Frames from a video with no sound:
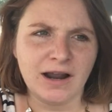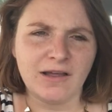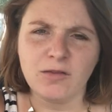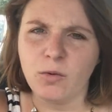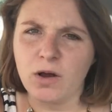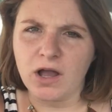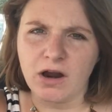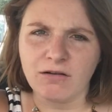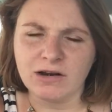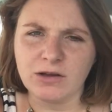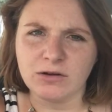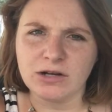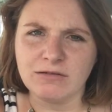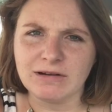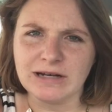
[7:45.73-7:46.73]
and the one currently
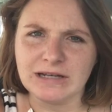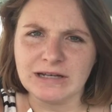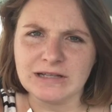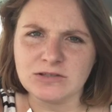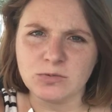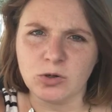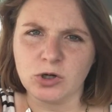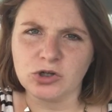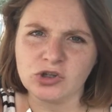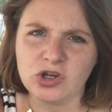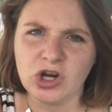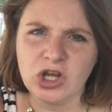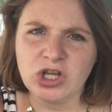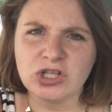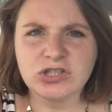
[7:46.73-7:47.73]
on it really needs a wash.